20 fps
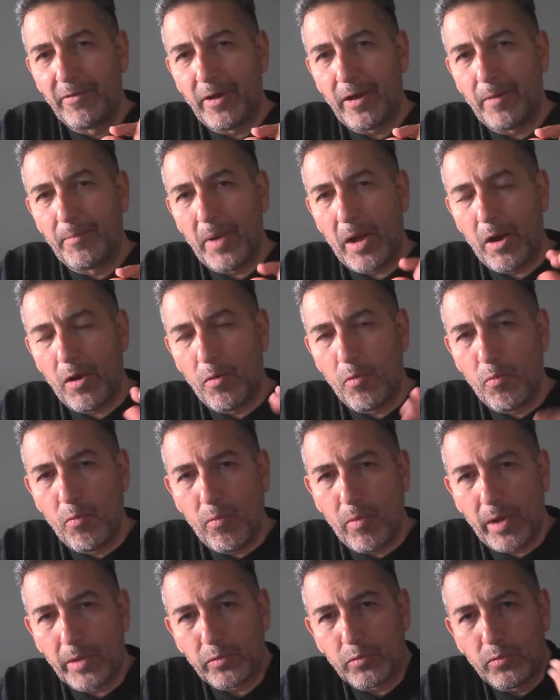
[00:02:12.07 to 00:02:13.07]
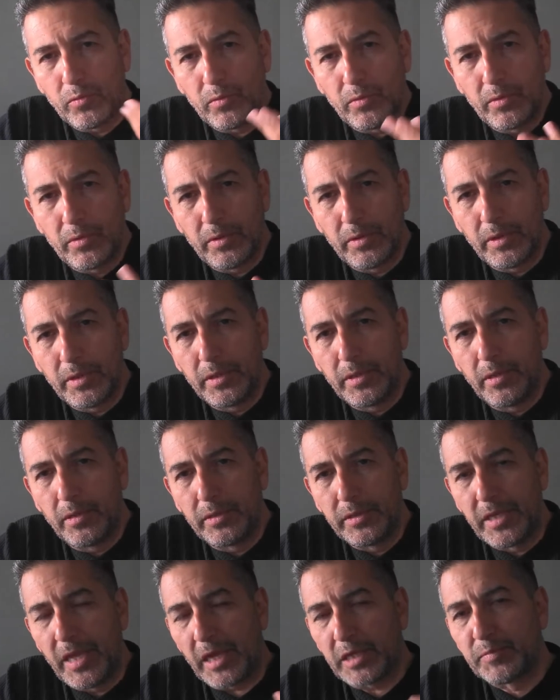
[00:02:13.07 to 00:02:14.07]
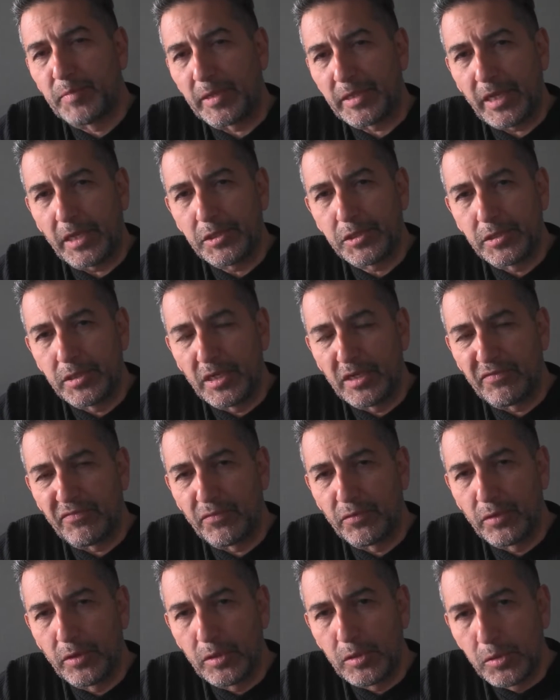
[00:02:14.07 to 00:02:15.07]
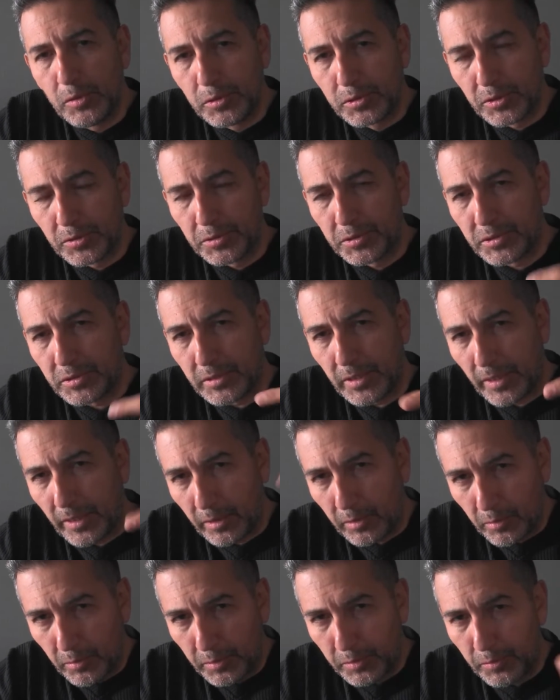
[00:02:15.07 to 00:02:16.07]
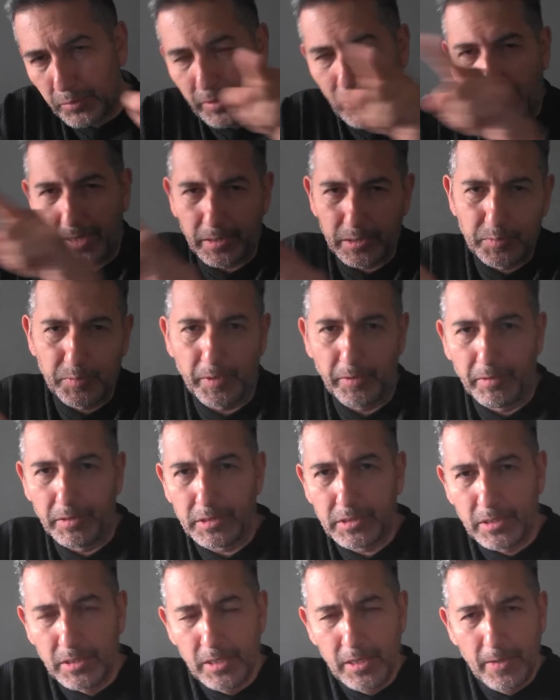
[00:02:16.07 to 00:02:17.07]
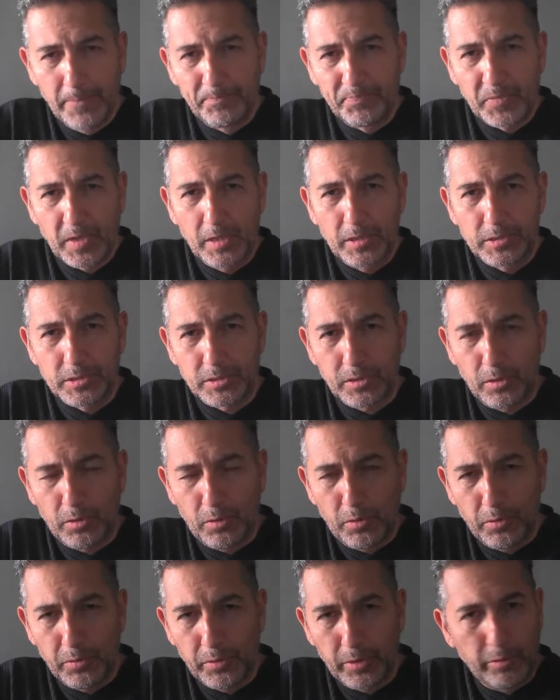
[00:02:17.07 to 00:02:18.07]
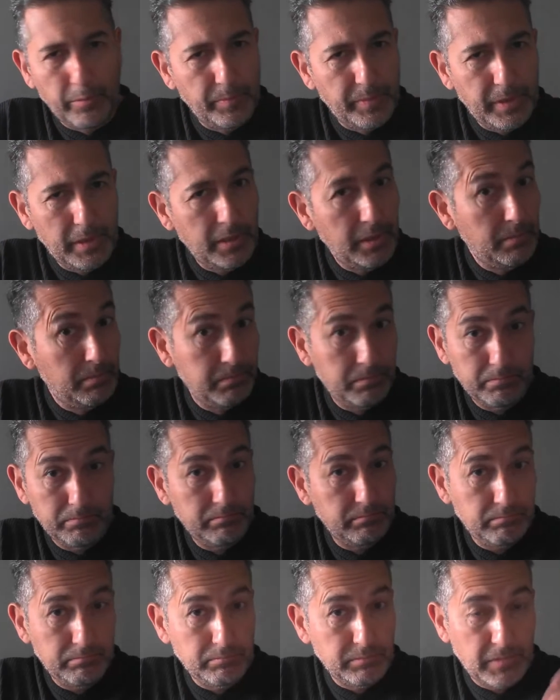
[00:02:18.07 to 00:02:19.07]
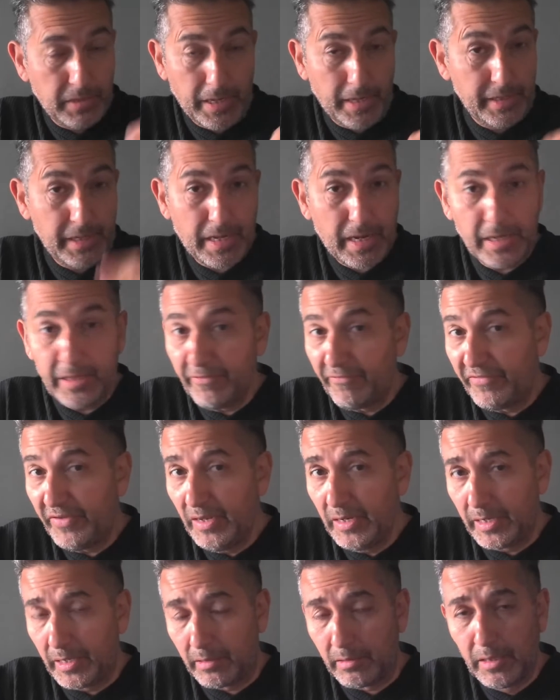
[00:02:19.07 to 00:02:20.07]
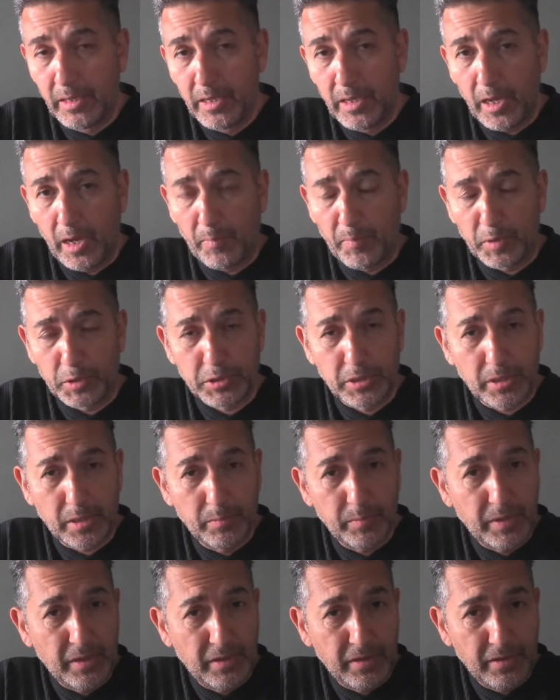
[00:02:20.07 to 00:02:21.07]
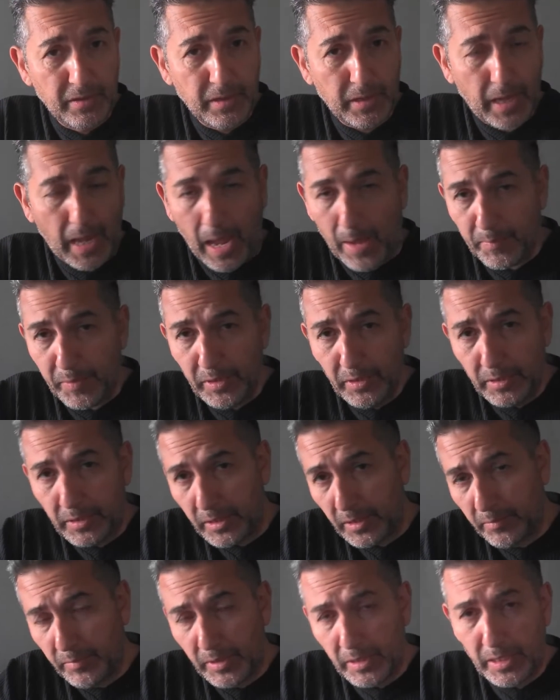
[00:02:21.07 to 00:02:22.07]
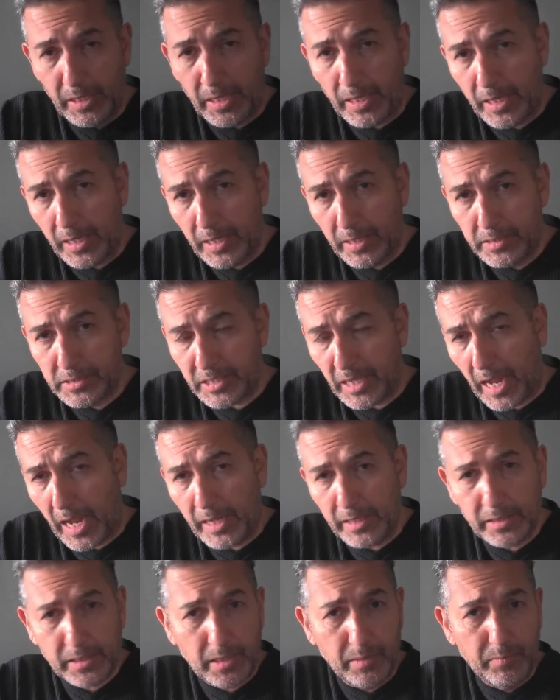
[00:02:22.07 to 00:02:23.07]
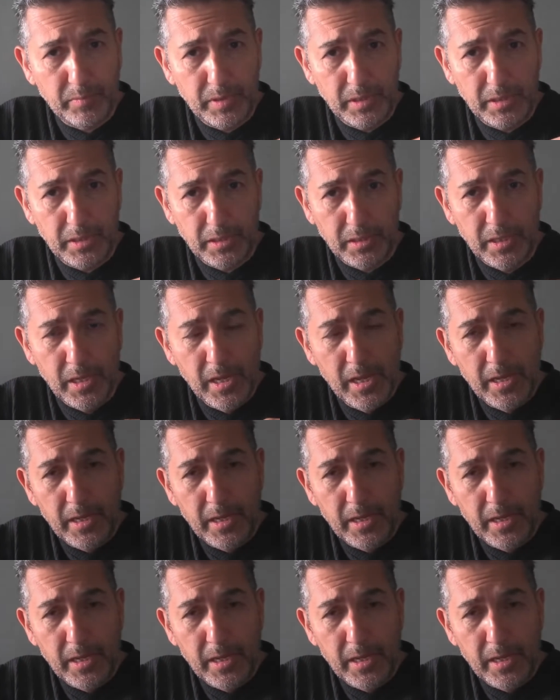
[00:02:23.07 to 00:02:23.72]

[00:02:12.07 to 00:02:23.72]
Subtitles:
about what the expectation is for the users that are going through that experience. So there will be any kind of feeling. A person can be happy, can be sad, can be